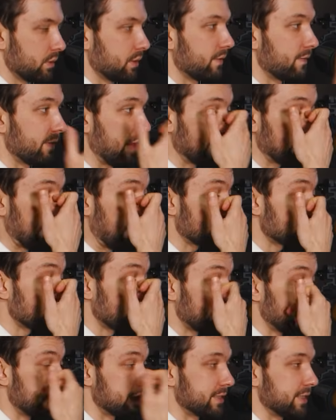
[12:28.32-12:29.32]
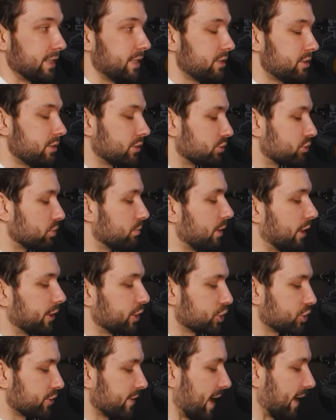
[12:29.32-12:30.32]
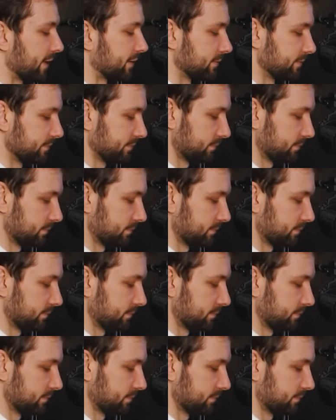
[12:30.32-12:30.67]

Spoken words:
then actually it's easier to manage that.